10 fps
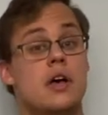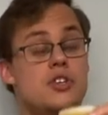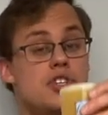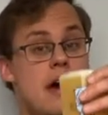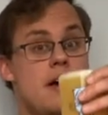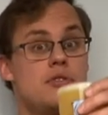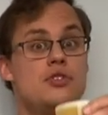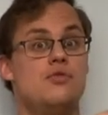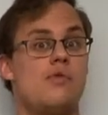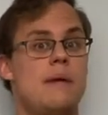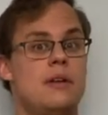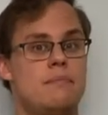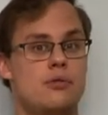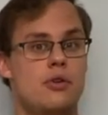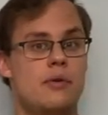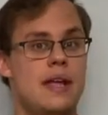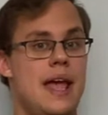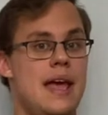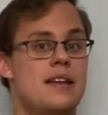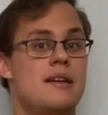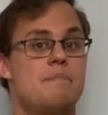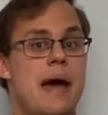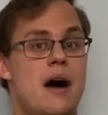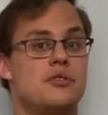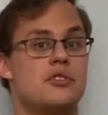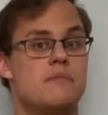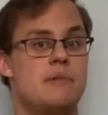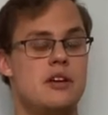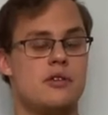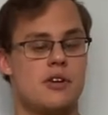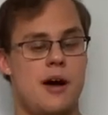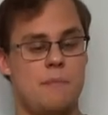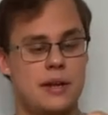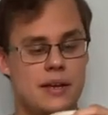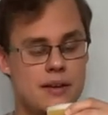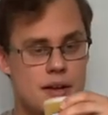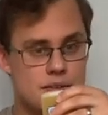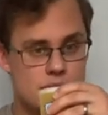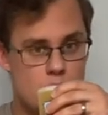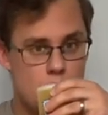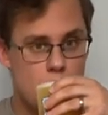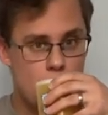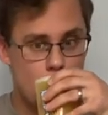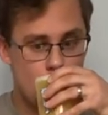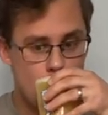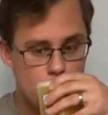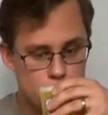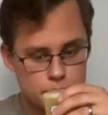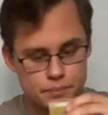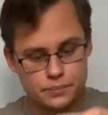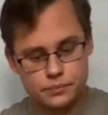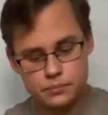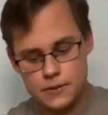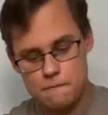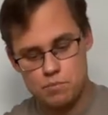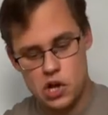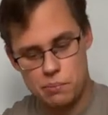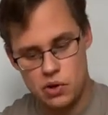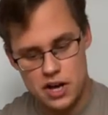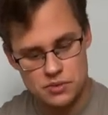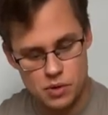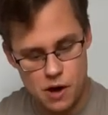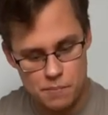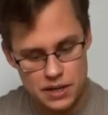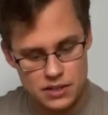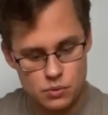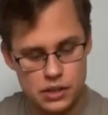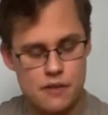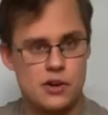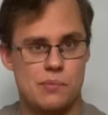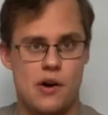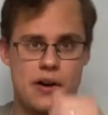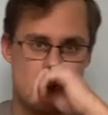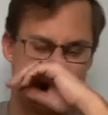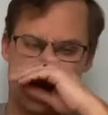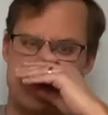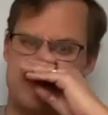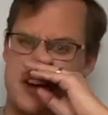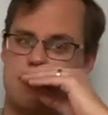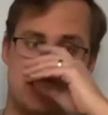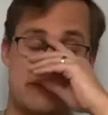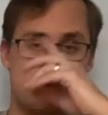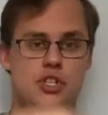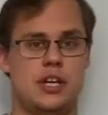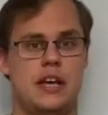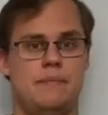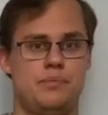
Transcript: shout out to Remnant Brewery and Bowser Beer Company. So a couple awesome companies. We love your products and definitely appreciate